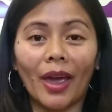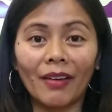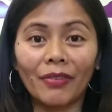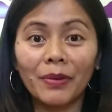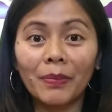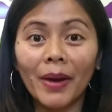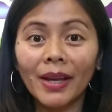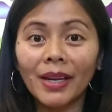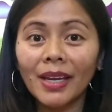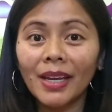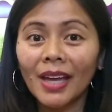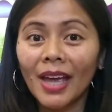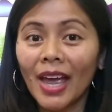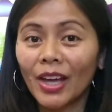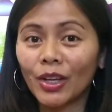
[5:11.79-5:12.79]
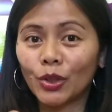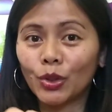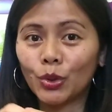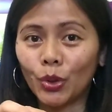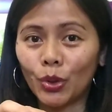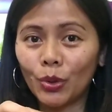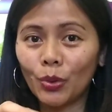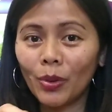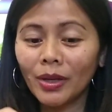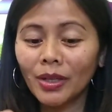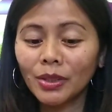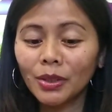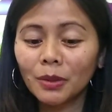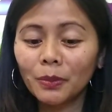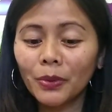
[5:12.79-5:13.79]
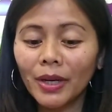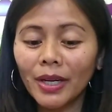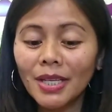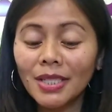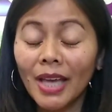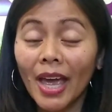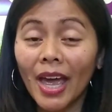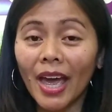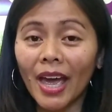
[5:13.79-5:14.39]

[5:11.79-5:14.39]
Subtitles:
Everybody, do you want a surprise?